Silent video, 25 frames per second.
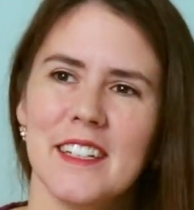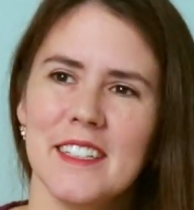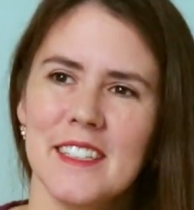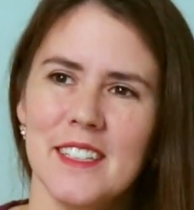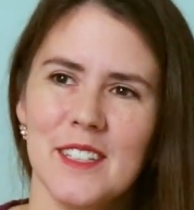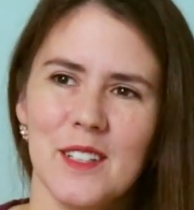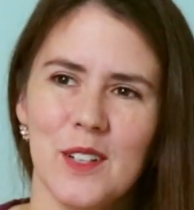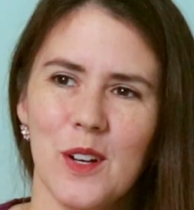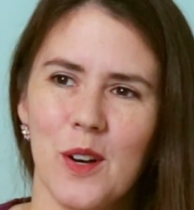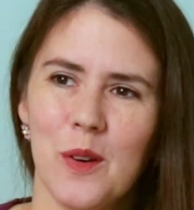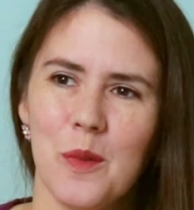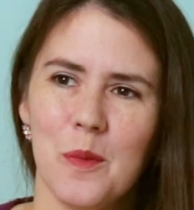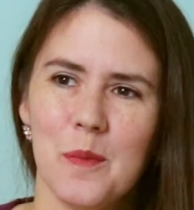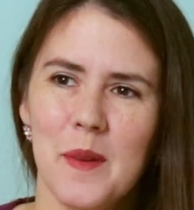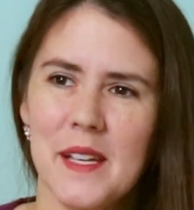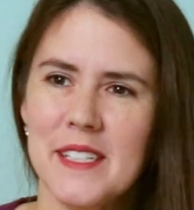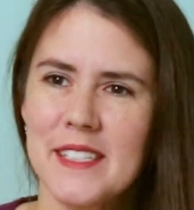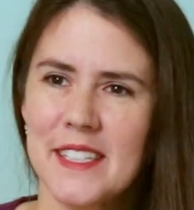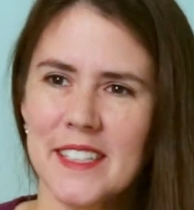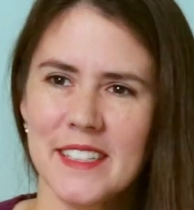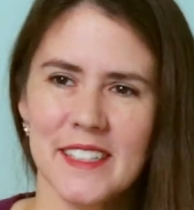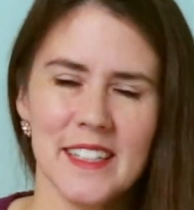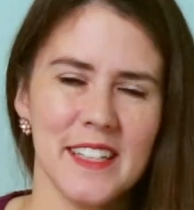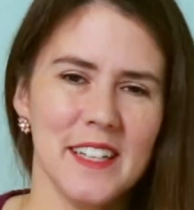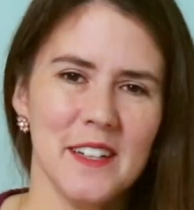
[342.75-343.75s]
you know,
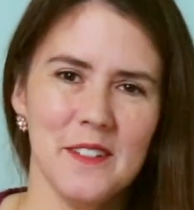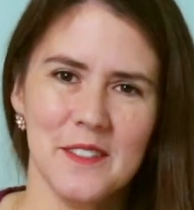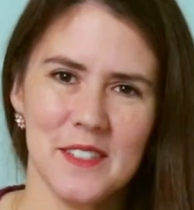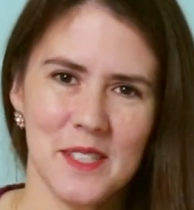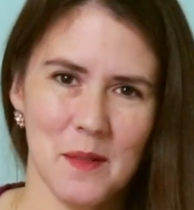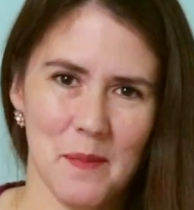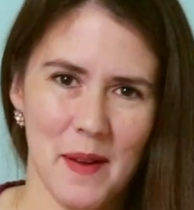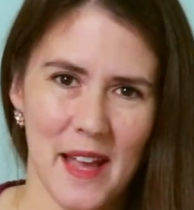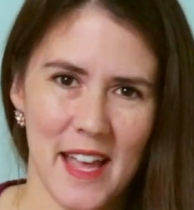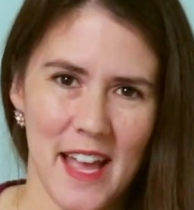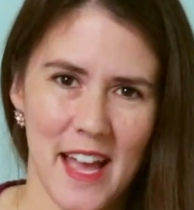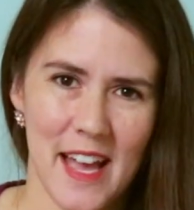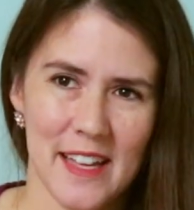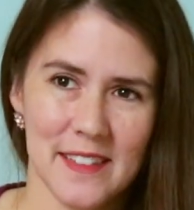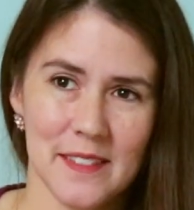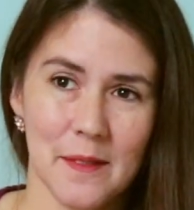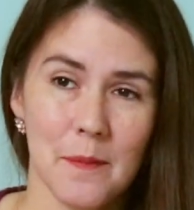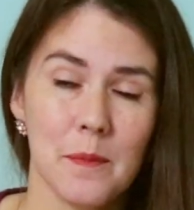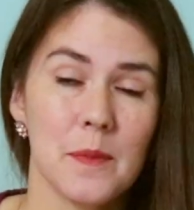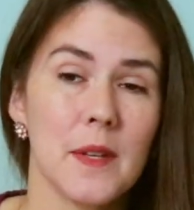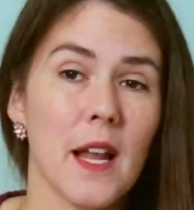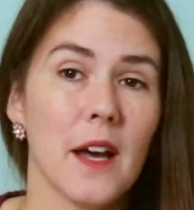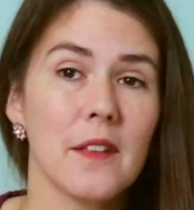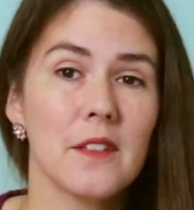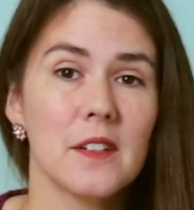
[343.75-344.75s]
basically it was in my head.
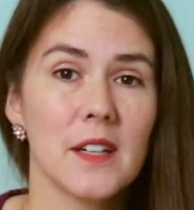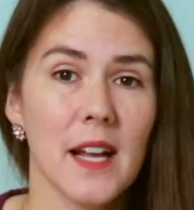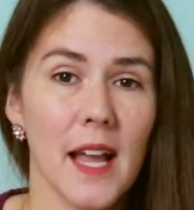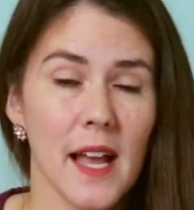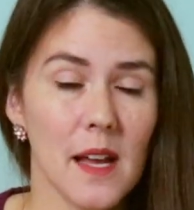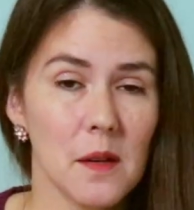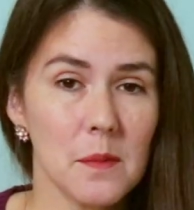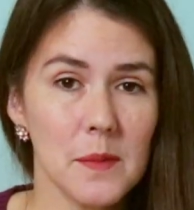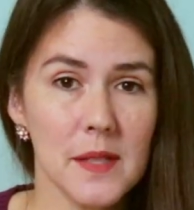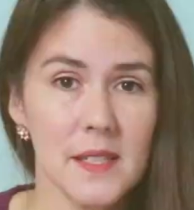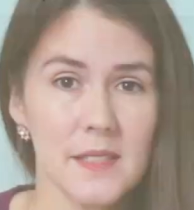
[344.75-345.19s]
Now there can